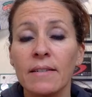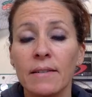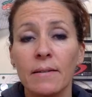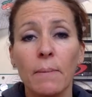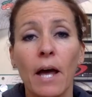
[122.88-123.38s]

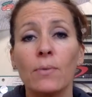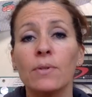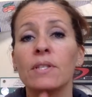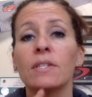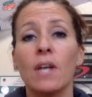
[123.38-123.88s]
in
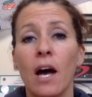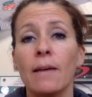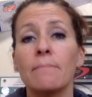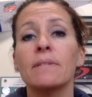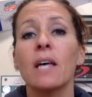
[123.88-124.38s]
pounds
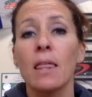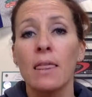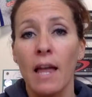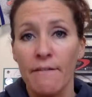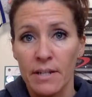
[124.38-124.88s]
times
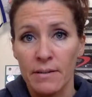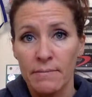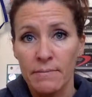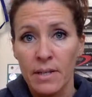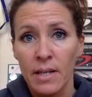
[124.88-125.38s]
11.
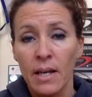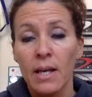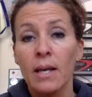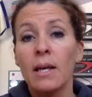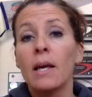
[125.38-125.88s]

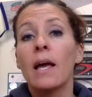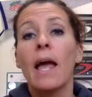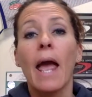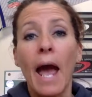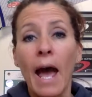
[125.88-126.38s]

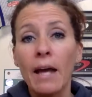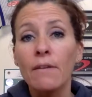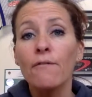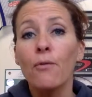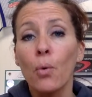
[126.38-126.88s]

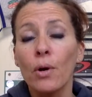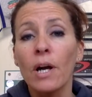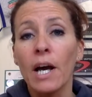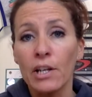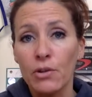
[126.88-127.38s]
Add
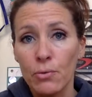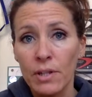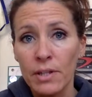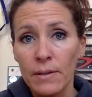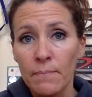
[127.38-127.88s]

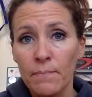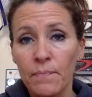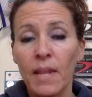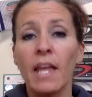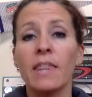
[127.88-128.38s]
400
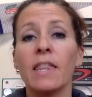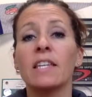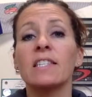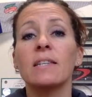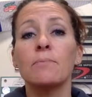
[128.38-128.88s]
and then
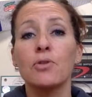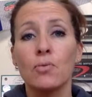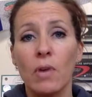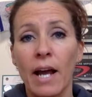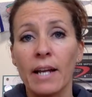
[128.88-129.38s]

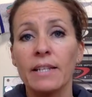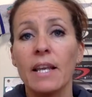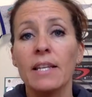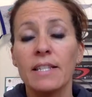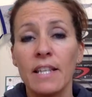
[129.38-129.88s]
subtract
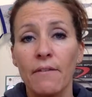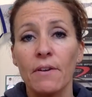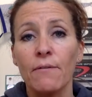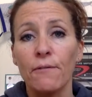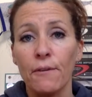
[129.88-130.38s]

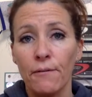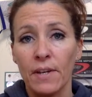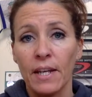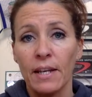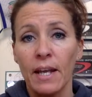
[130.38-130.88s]

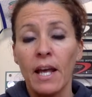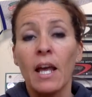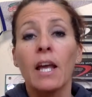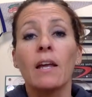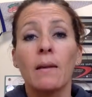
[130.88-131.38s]
750.
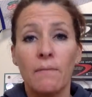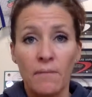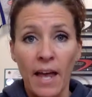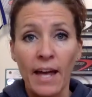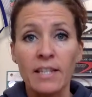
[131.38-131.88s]

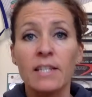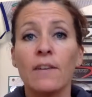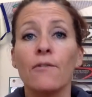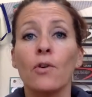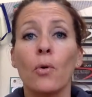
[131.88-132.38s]
That's
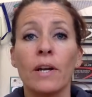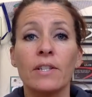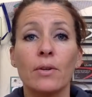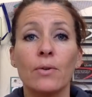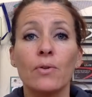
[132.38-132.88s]
if you're going
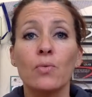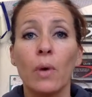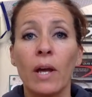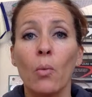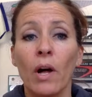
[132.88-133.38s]
to lose
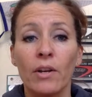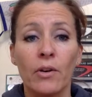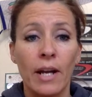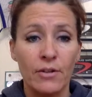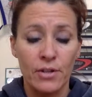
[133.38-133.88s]
weight while you're
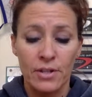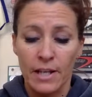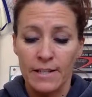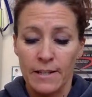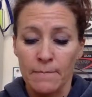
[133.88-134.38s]

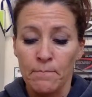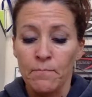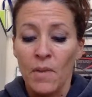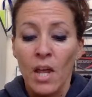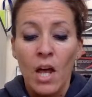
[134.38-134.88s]
exercising.
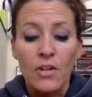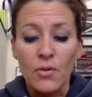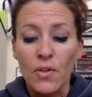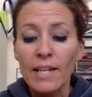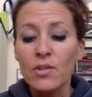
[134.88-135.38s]
So
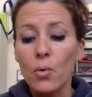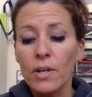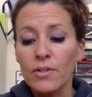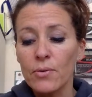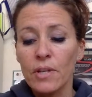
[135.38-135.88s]
that's
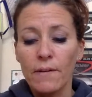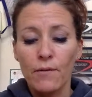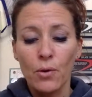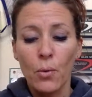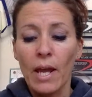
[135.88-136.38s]
going to give
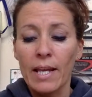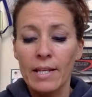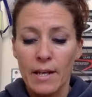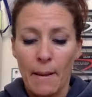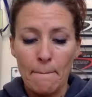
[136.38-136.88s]
you a
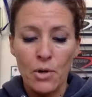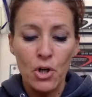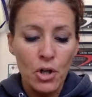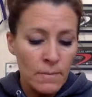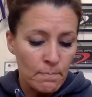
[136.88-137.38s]
number.